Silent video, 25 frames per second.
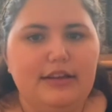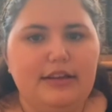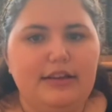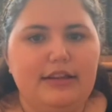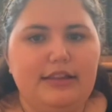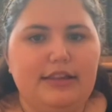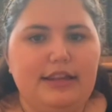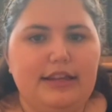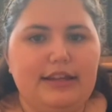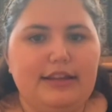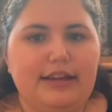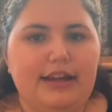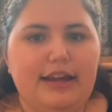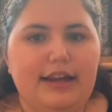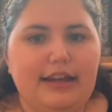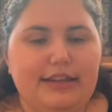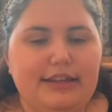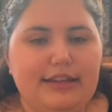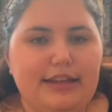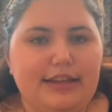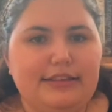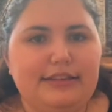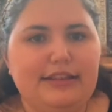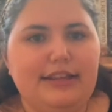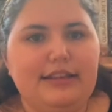Like, I
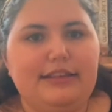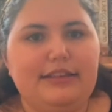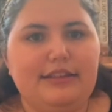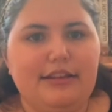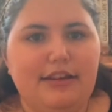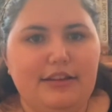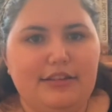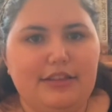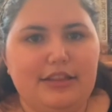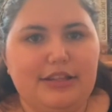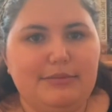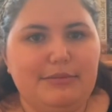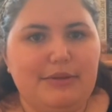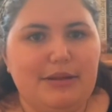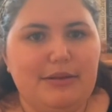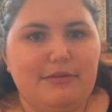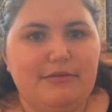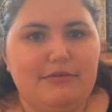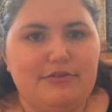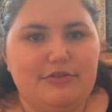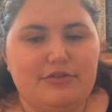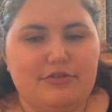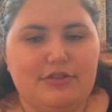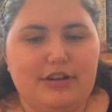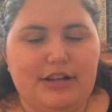get that the author maybe
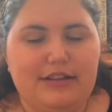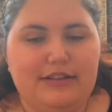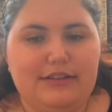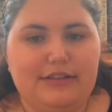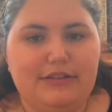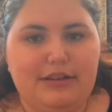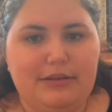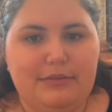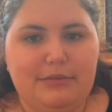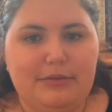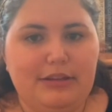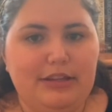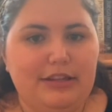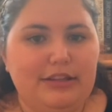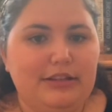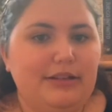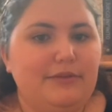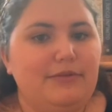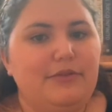was trying to emulate,